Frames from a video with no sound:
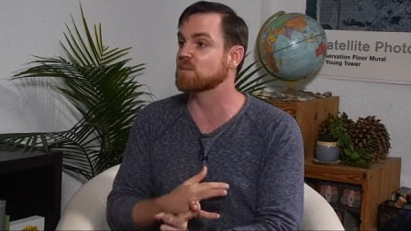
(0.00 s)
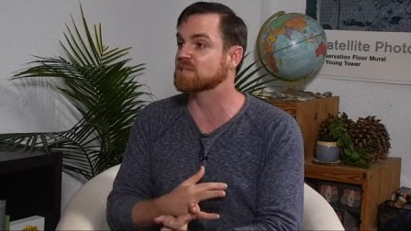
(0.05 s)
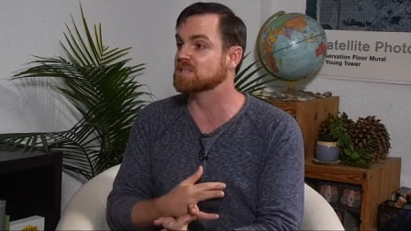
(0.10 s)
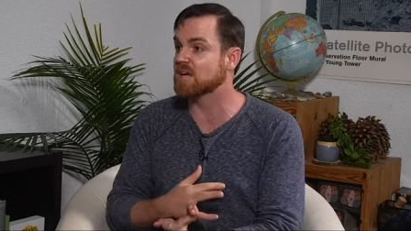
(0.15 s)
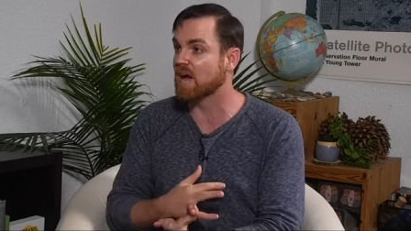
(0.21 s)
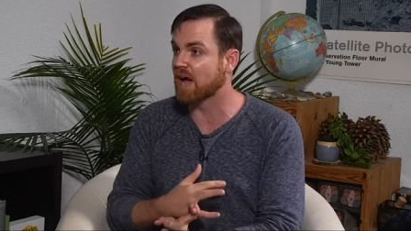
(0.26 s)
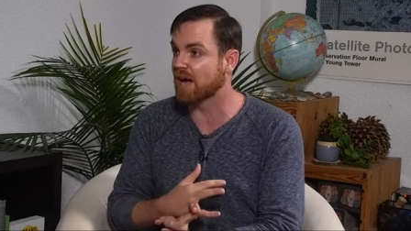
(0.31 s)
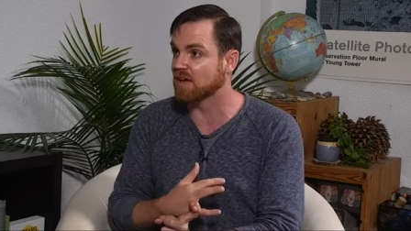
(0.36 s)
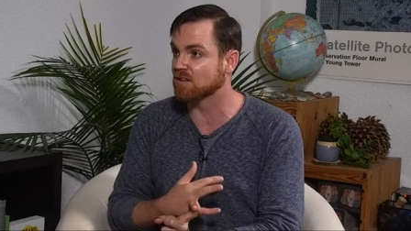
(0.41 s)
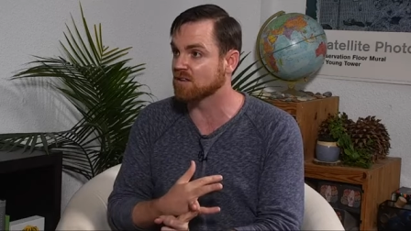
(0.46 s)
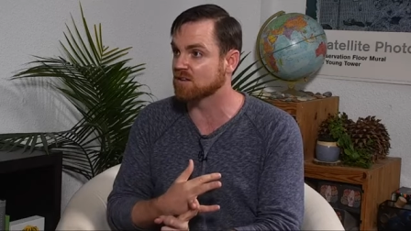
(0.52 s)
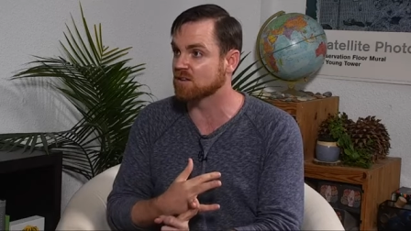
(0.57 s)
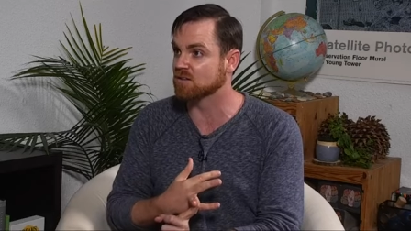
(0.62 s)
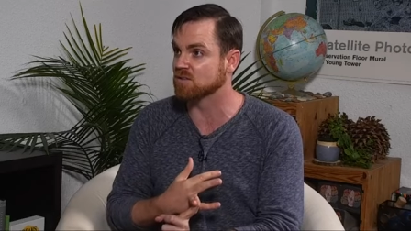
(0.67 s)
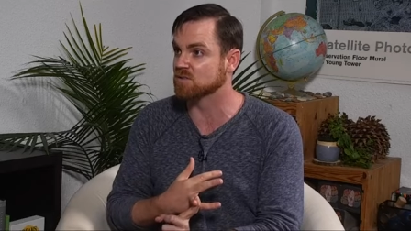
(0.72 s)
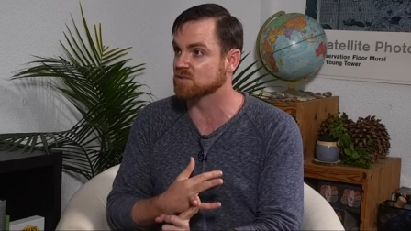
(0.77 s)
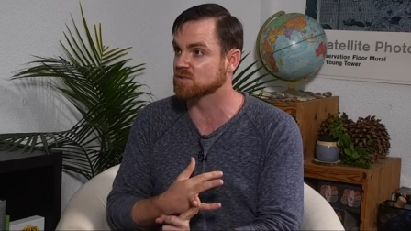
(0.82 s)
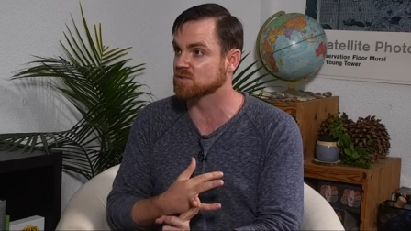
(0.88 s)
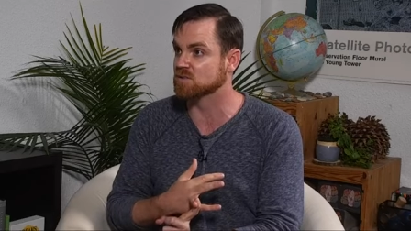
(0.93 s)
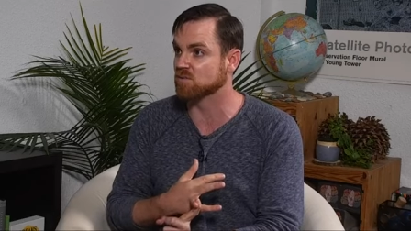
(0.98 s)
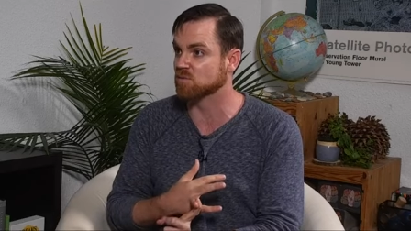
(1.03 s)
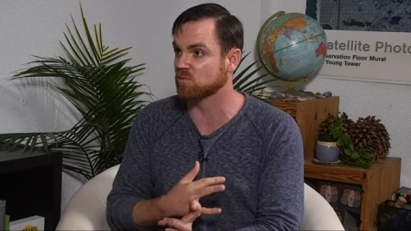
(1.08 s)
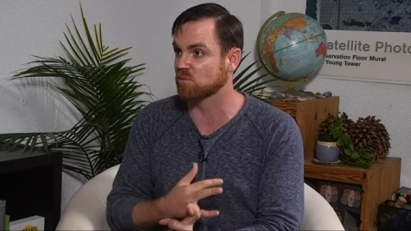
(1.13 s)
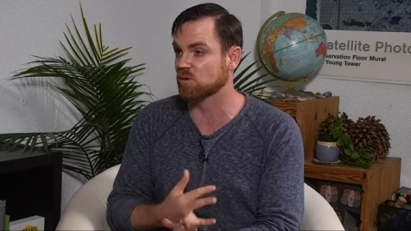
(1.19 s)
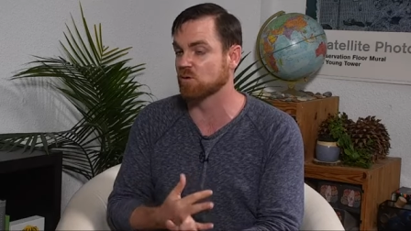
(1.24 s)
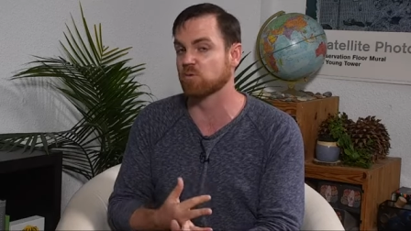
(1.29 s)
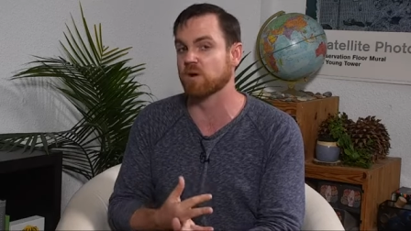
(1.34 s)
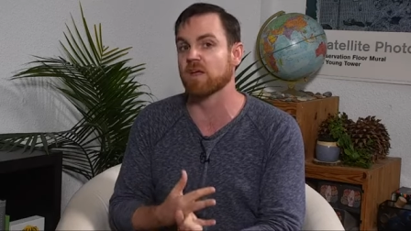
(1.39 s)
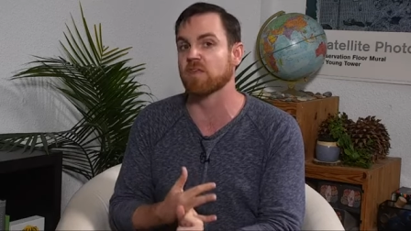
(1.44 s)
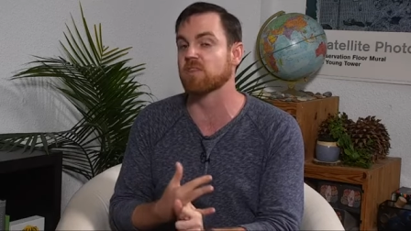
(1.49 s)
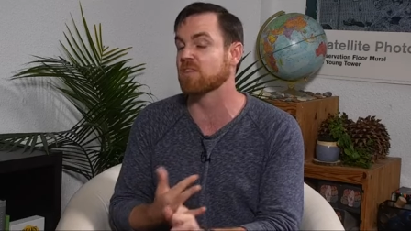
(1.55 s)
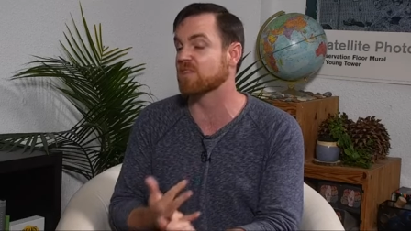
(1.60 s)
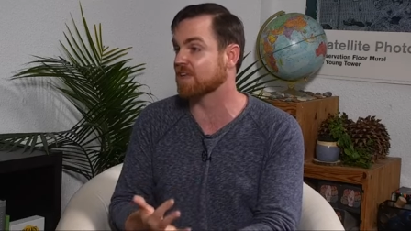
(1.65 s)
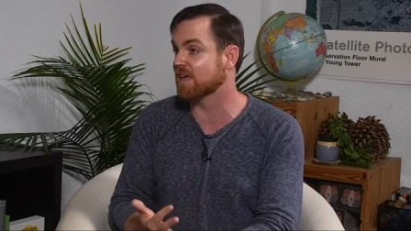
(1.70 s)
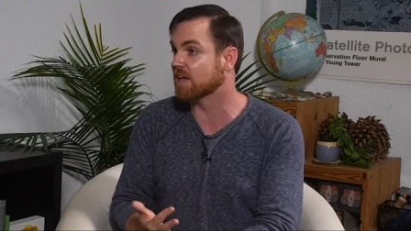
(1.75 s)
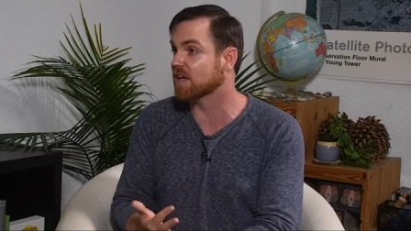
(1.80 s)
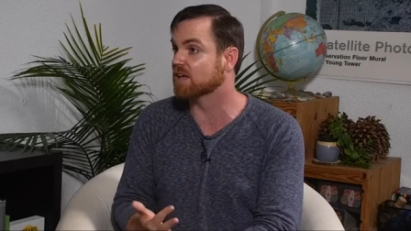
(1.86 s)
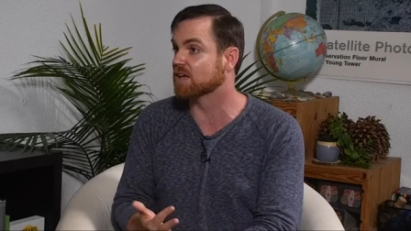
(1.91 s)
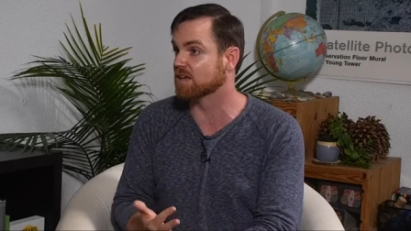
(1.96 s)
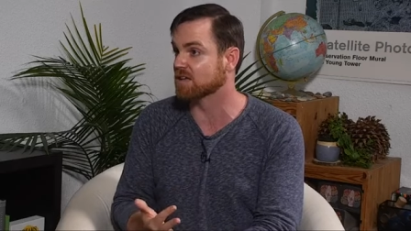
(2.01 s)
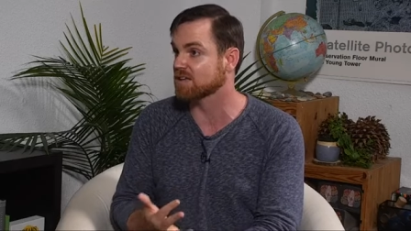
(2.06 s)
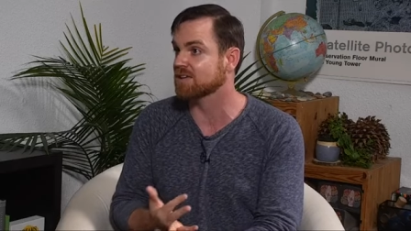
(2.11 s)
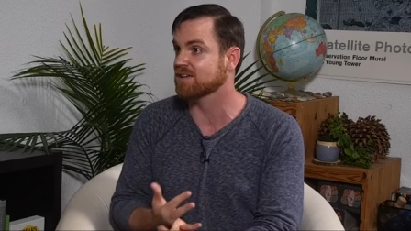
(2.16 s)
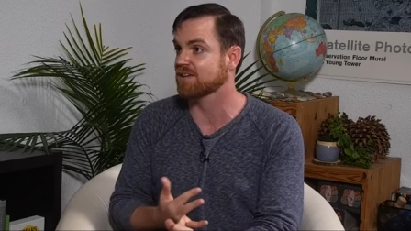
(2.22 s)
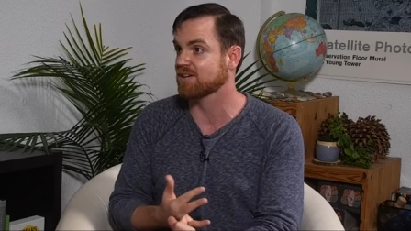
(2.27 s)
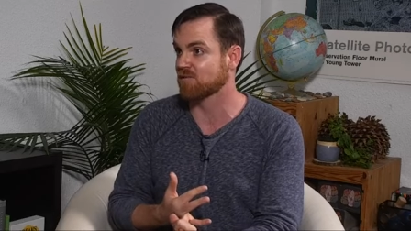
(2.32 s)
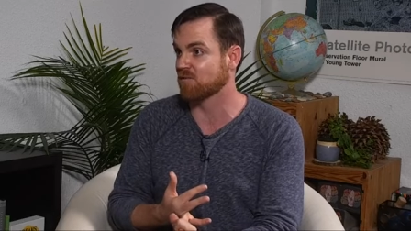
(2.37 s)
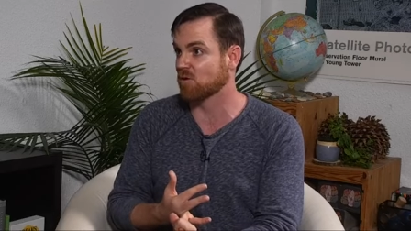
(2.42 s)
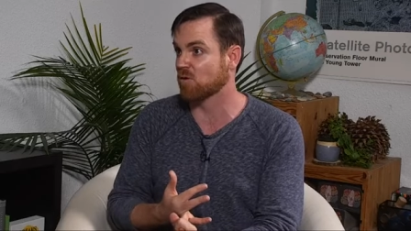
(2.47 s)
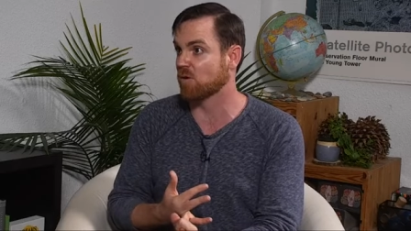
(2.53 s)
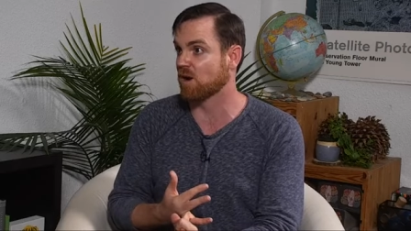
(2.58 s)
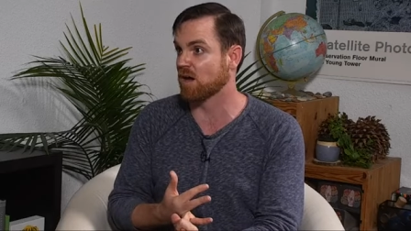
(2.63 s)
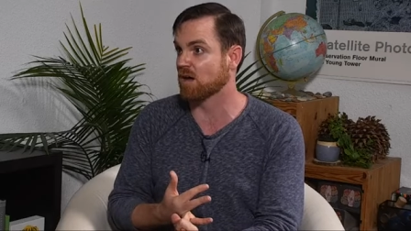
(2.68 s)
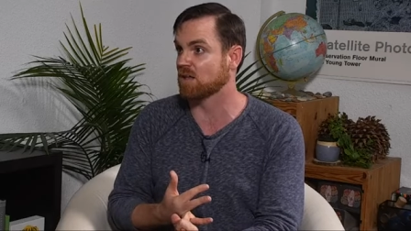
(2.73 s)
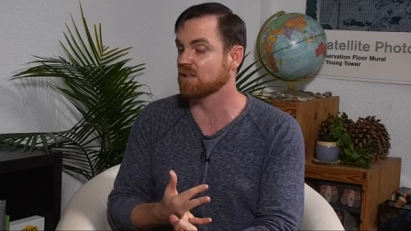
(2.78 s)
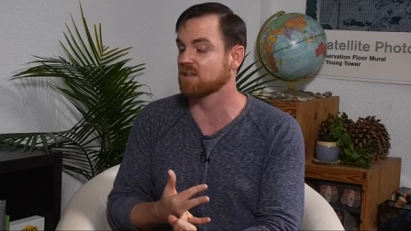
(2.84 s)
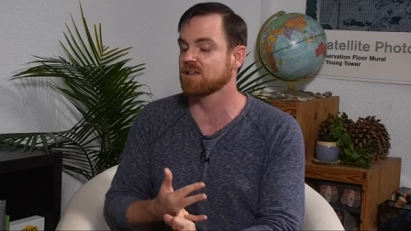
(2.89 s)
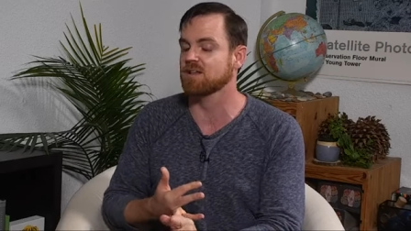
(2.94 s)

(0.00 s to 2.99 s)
Tyler, who's who ran Thync for a while.